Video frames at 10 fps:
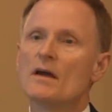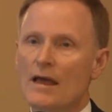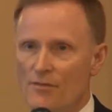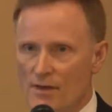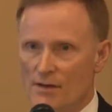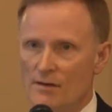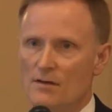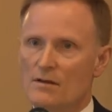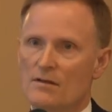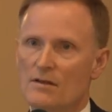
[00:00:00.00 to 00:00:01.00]
and
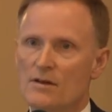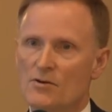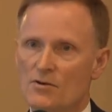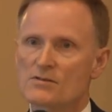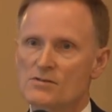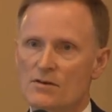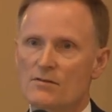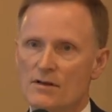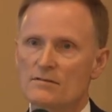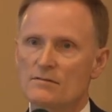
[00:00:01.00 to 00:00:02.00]
then he'll
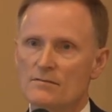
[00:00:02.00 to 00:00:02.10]
consider it.